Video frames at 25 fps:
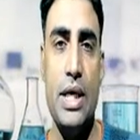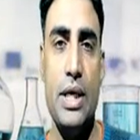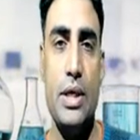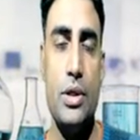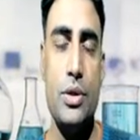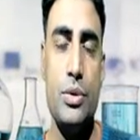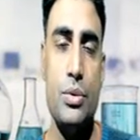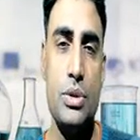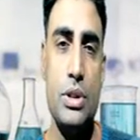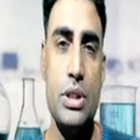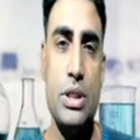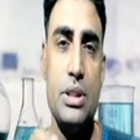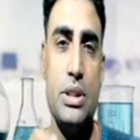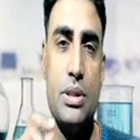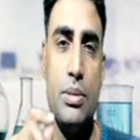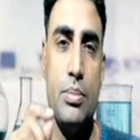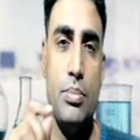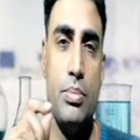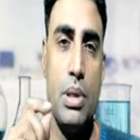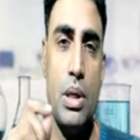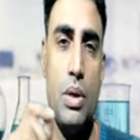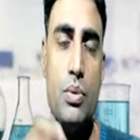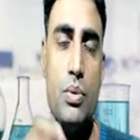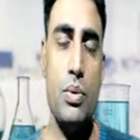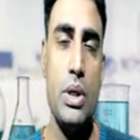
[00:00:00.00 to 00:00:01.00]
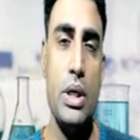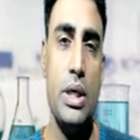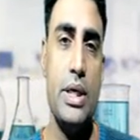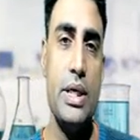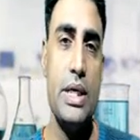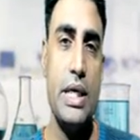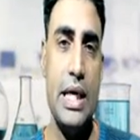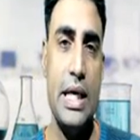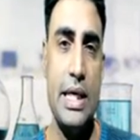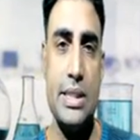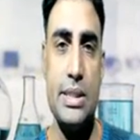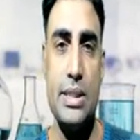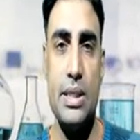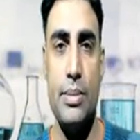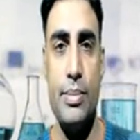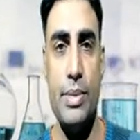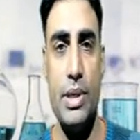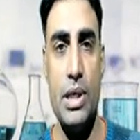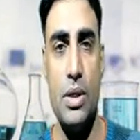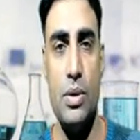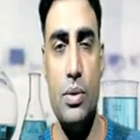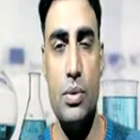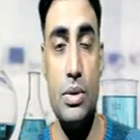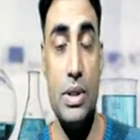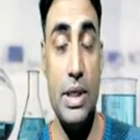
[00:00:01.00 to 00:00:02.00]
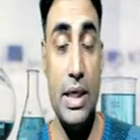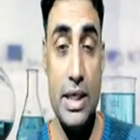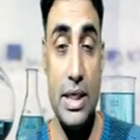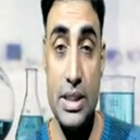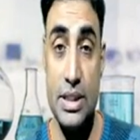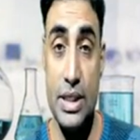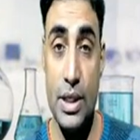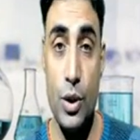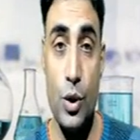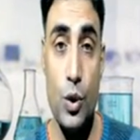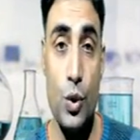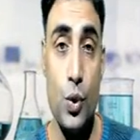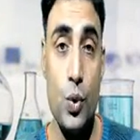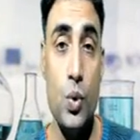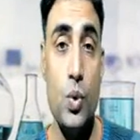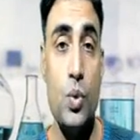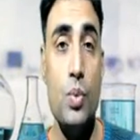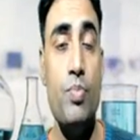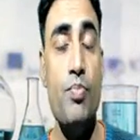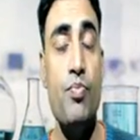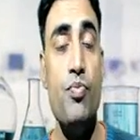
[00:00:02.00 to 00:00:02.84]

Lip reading: you see some brown colored gas coming out. That is NO2.